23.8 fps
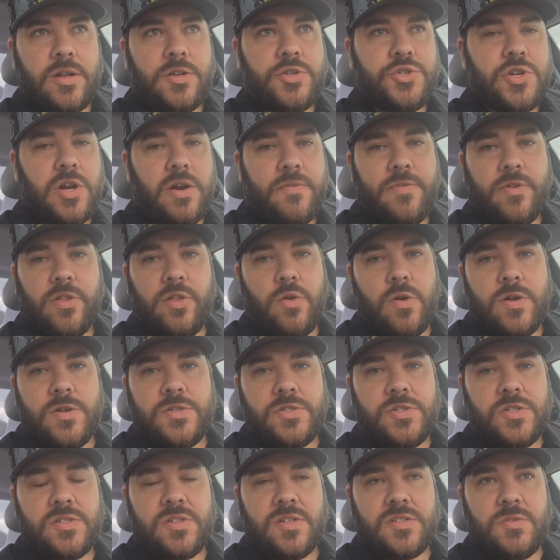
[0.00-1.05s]
Jennifer
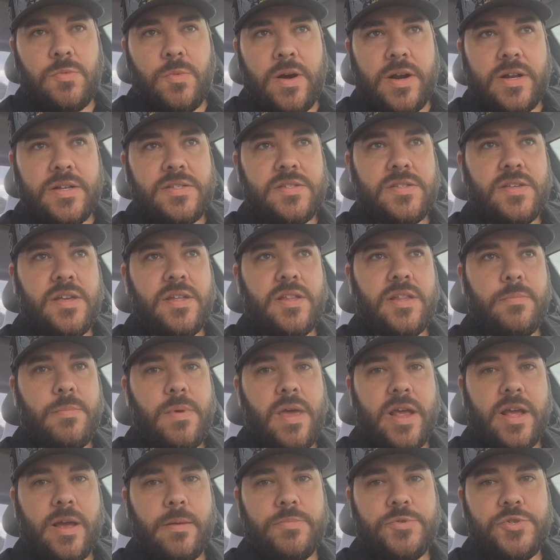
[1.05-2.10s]
Lawrence just doesn't want to sit in the
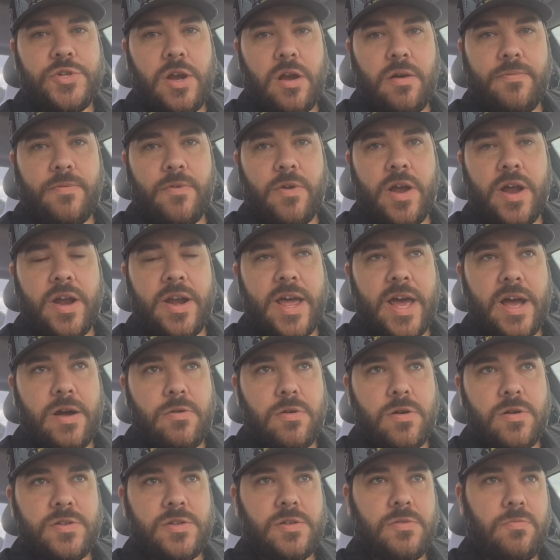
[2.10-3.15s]
makeup chair for 8
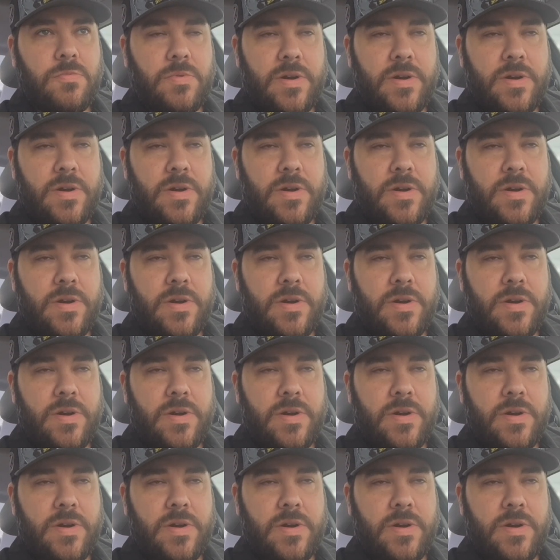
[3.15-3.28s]
hours or